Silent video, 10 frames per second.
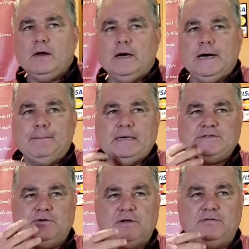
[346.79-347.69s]
I
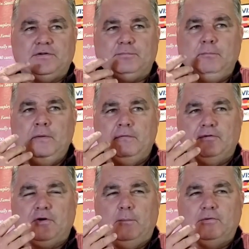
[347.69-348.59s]
still get
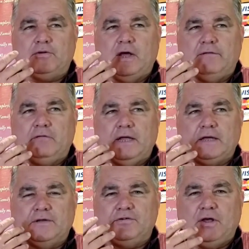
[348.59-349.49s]
this almost kind of like
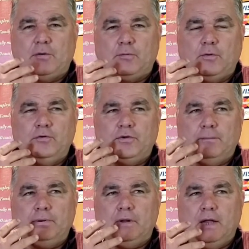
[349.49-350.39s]
a Santa
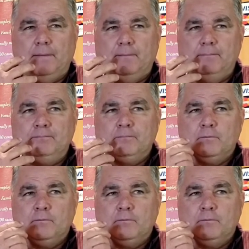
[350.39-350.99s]
Rosa plum,